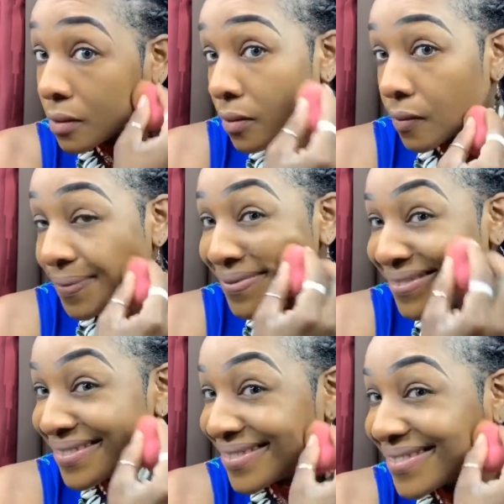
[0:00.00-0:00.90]
I'm going
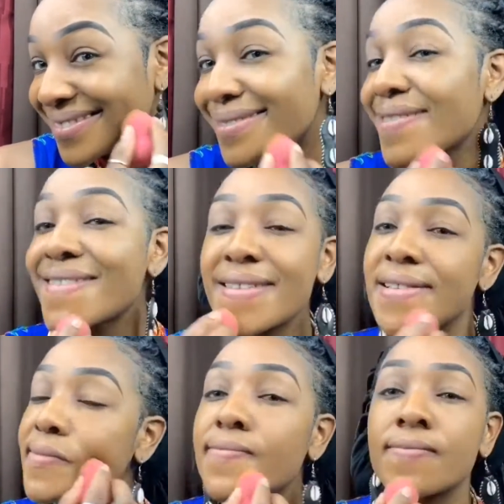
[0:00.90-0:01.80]
in with my
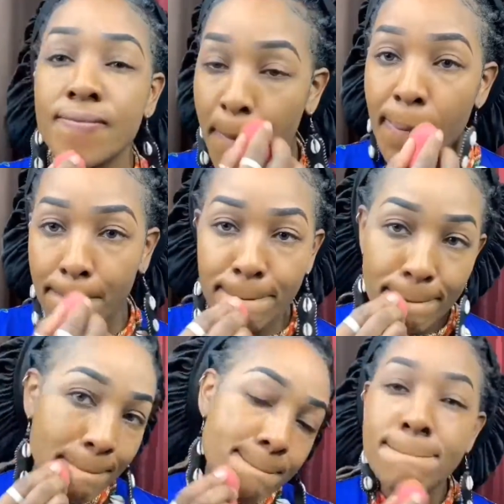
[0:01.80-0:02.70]
foundation from
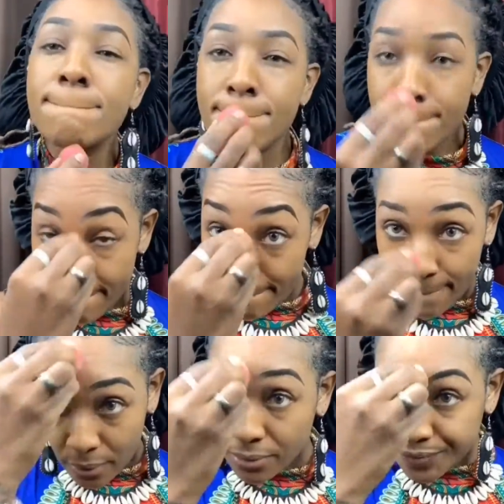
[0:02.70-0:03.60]
NARS in the
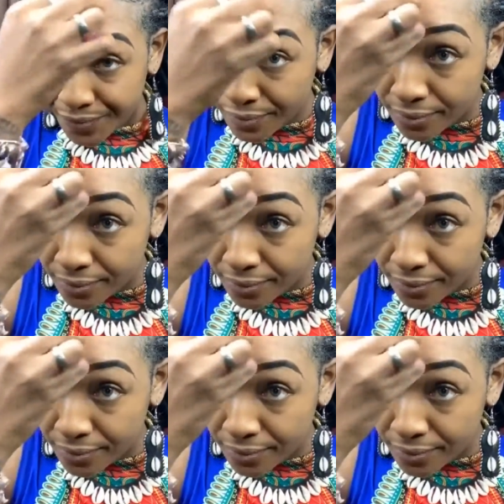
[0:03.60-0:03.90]
Sheer Glow